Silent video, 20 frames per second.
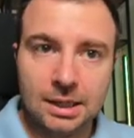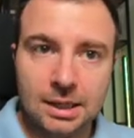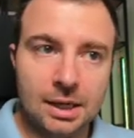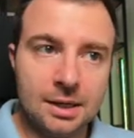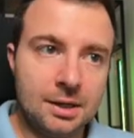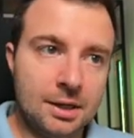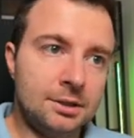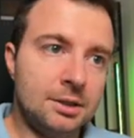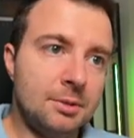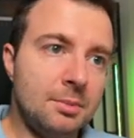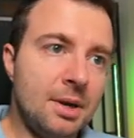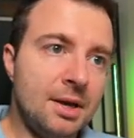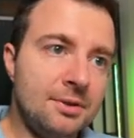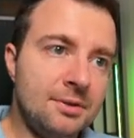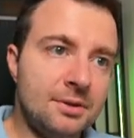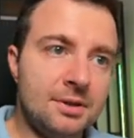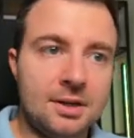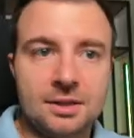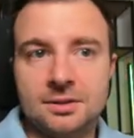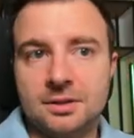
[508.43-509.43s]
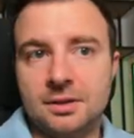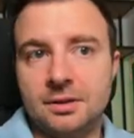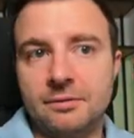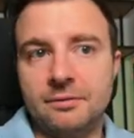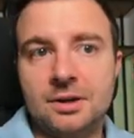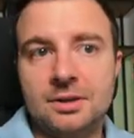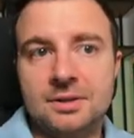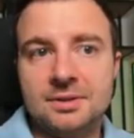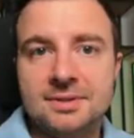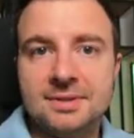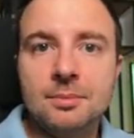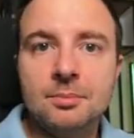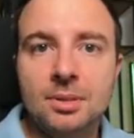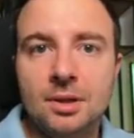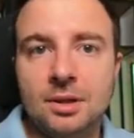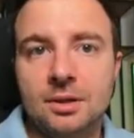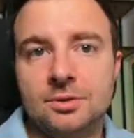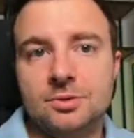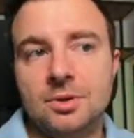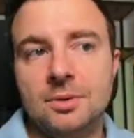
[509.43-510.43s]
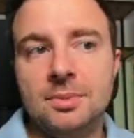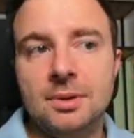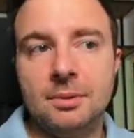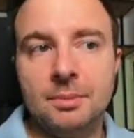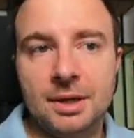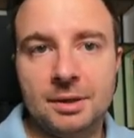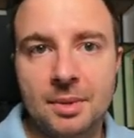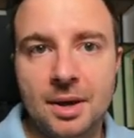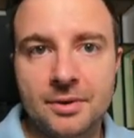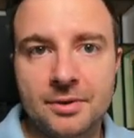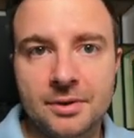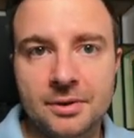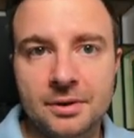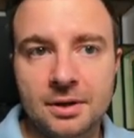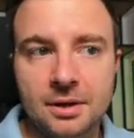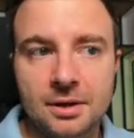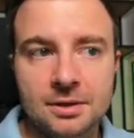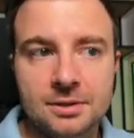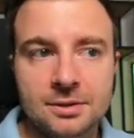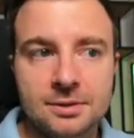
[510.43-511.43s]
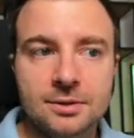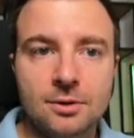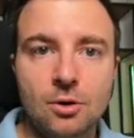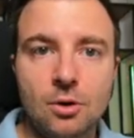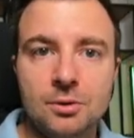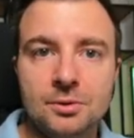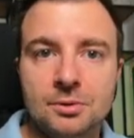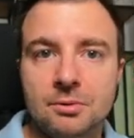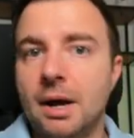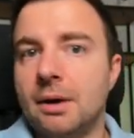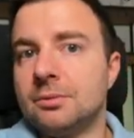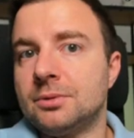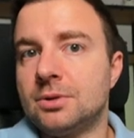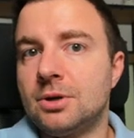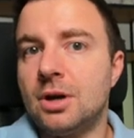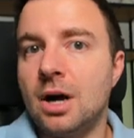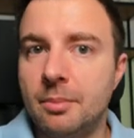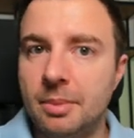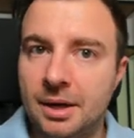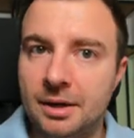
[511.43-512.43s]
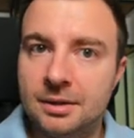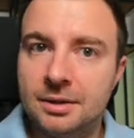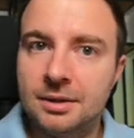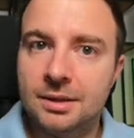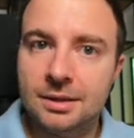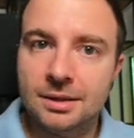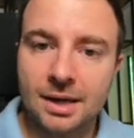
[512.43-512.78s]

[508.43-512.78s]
Another method, another very simple to implement method is called round robin.